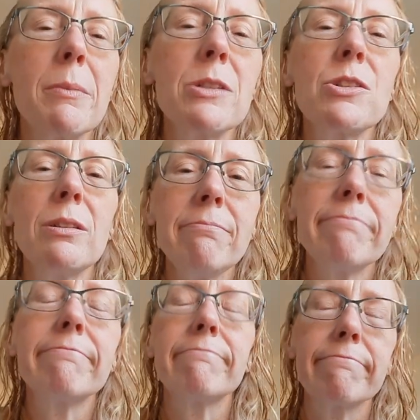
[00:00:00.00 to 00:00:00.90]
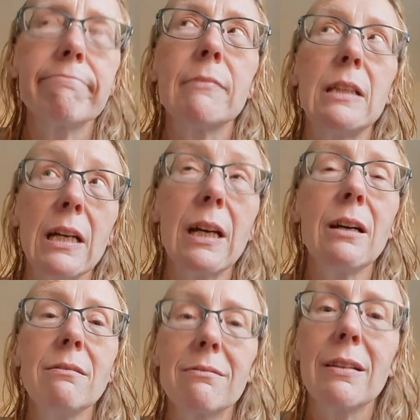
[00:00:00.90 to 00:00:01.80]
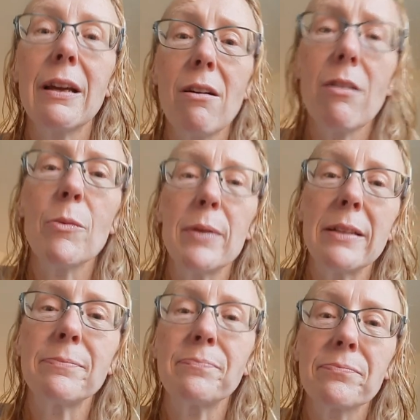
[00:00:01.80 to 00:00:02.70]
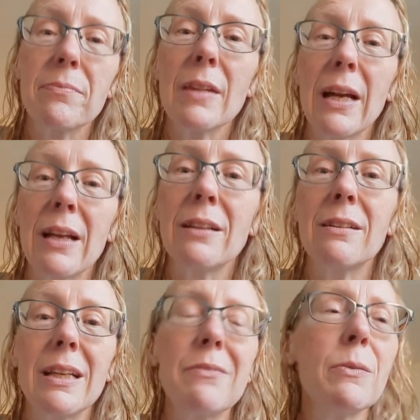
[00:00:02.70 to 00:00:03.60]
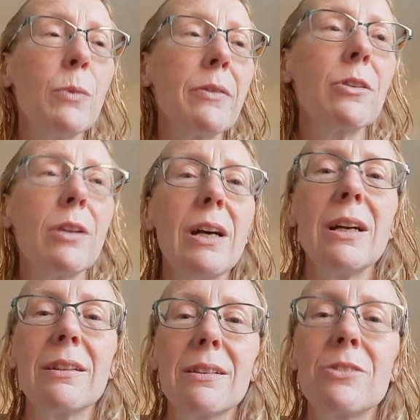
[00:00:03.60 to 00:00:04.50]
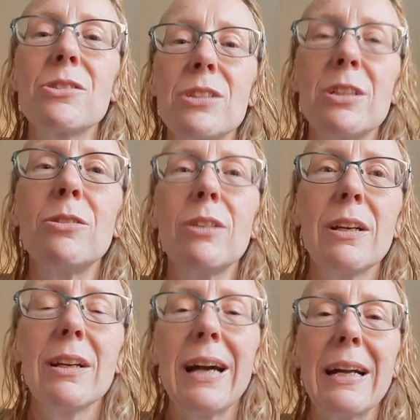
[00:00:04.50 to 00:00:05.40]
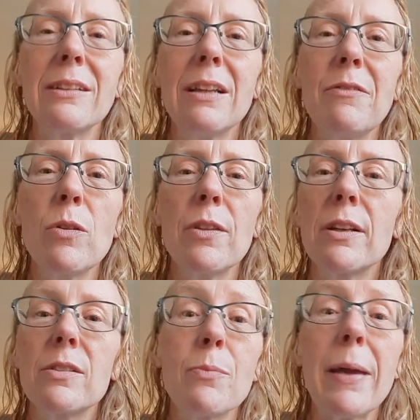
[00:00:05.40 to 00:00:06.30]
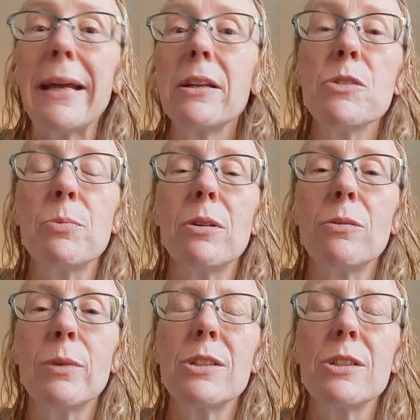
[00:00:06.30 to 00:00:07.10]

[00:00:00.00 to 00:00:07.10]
Yeah, they are a bit. And even when they're not, they're still at a level that is manageable, which I never,